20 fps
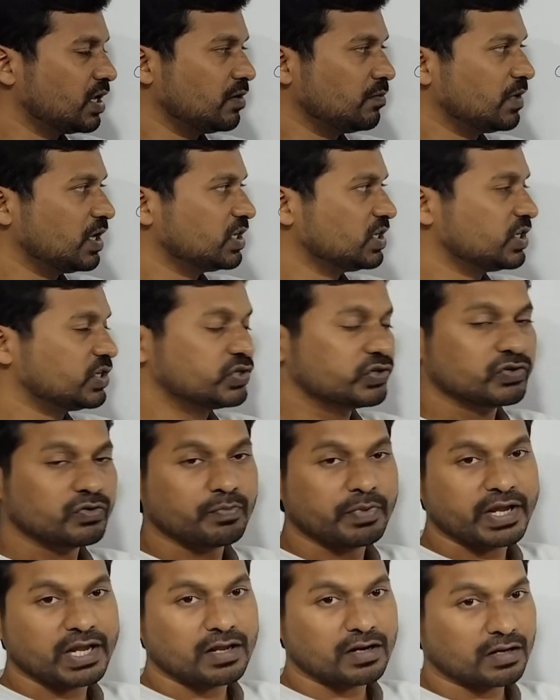image it should
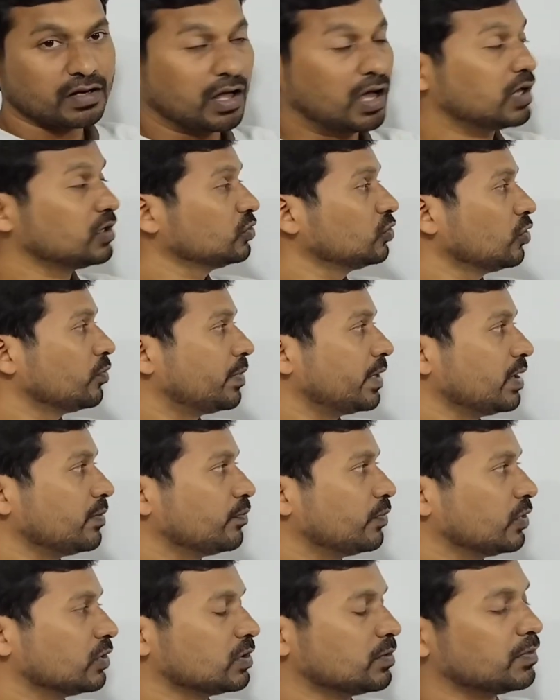be?
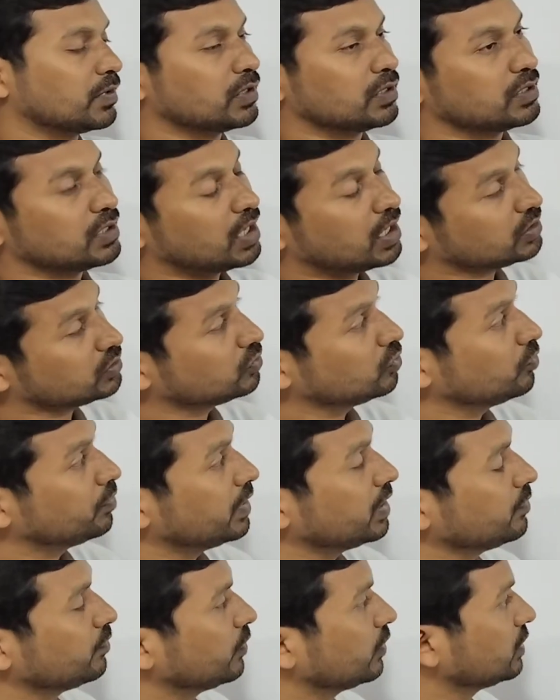Non-superimposable.
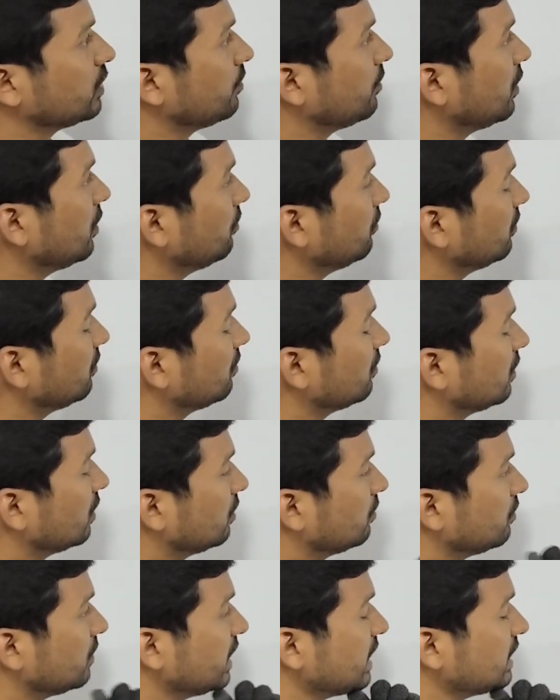Non-superimposable
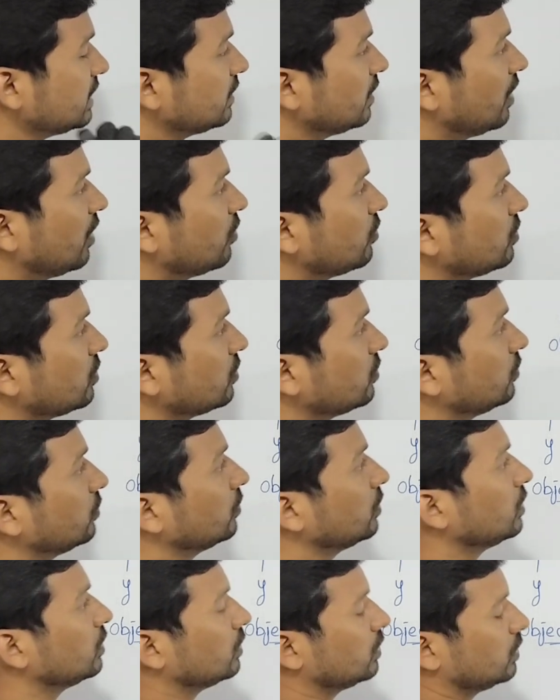means how to